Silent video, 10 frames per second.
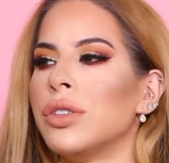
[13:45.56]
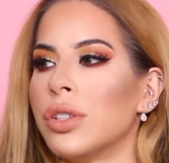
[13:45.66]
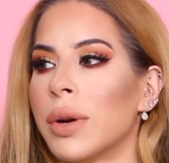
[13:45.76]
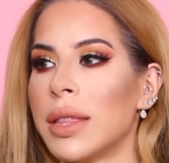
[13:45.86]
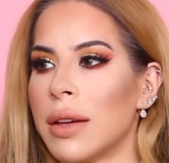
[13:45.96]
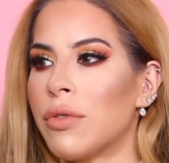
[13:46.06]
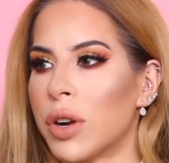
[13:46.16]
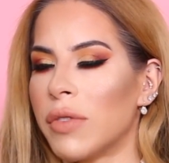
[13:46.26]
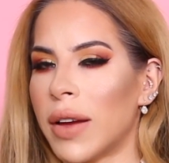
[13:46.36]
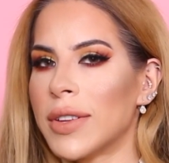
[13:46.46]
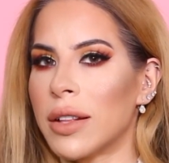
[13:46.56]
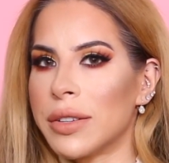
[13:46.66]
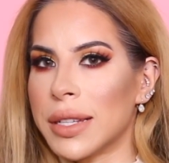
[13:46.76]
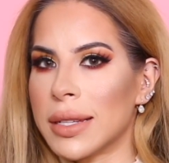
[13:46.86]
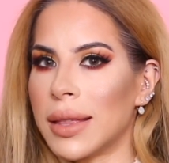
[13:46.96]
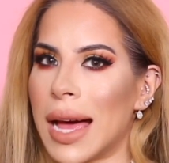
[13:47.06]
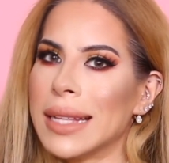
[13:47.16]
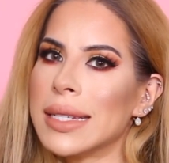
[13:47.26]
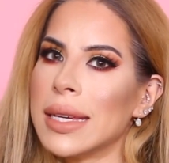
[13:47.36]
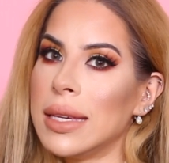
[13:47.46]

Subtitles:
Do I think $45 is a lot?